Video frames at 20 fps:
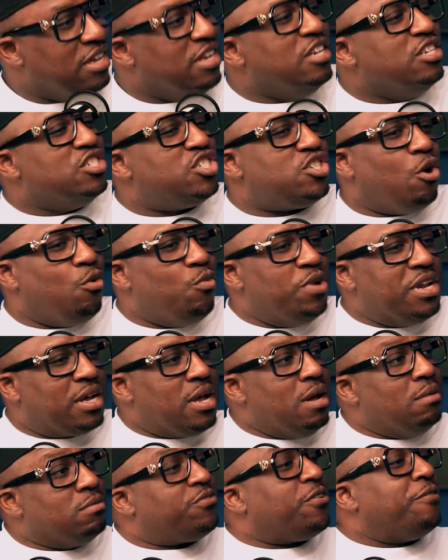So when it
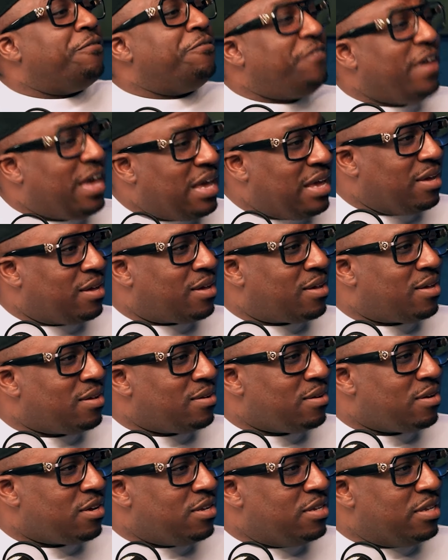comes for fake,
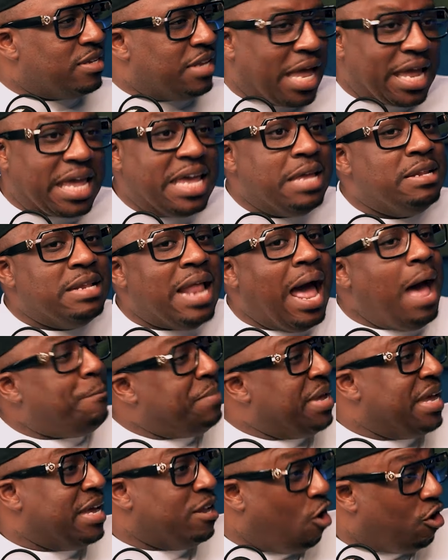like it not
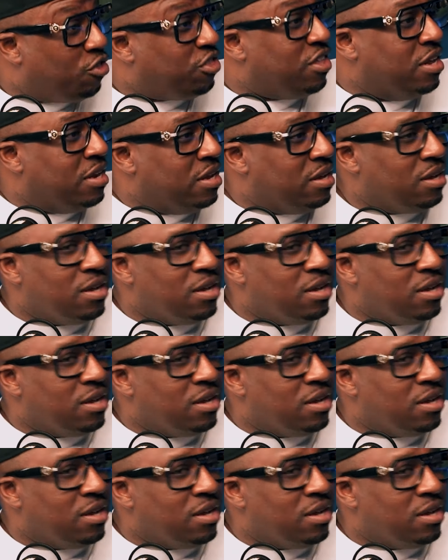being authentic.